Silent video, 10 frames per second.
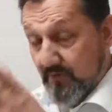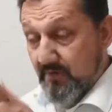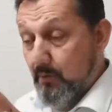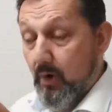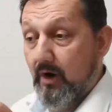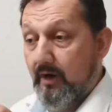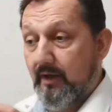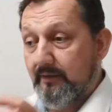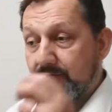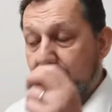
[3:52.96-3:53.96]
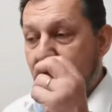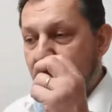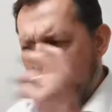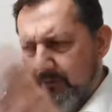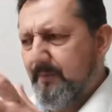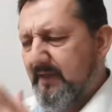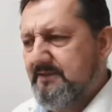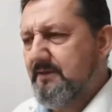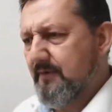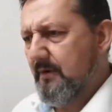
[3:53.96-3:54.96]
reward, unto the
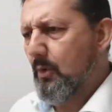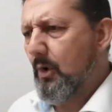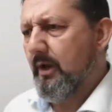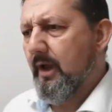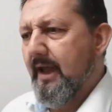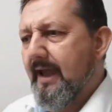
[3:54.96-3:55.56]
recompense of reward.